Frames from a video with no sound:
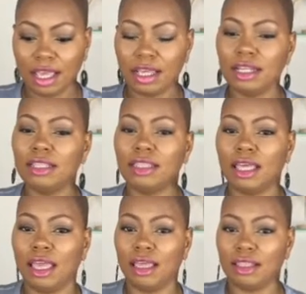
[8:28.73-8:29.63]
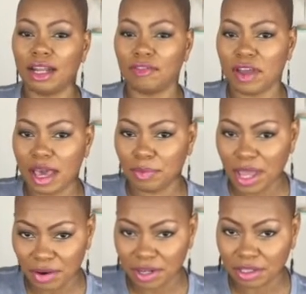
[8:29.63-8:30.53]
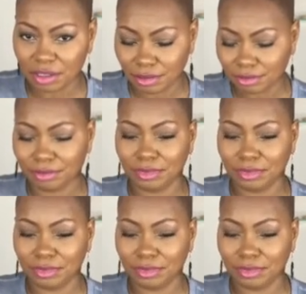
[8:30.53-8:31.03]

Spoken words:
anything that ever had parents,